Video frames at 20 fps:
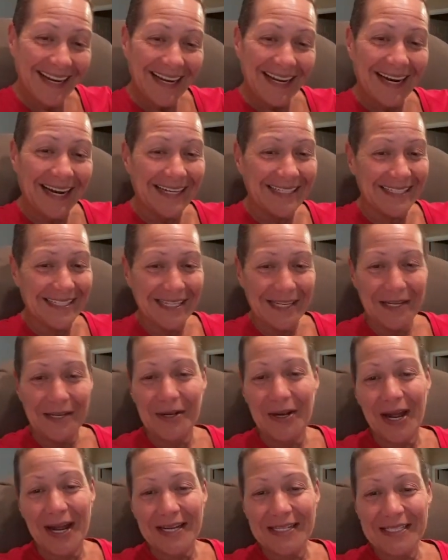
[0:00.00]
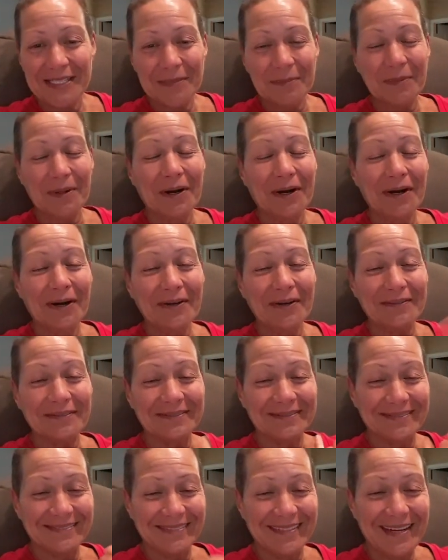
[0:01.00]
I'll see you guys tomorrow.
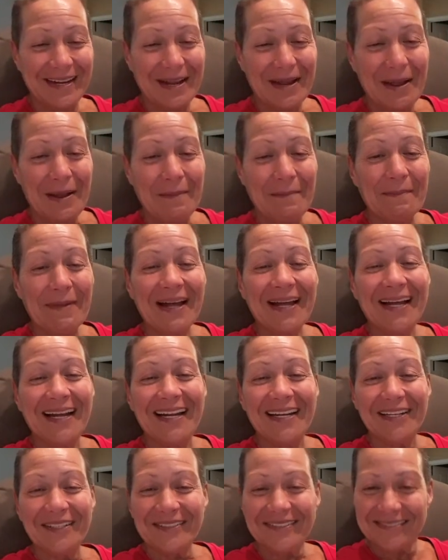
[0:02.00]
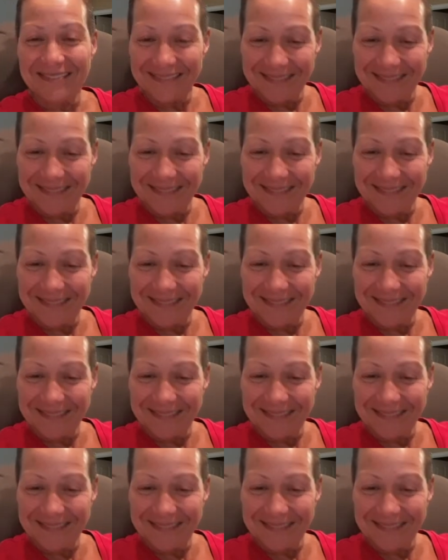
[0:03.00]
Mahalo.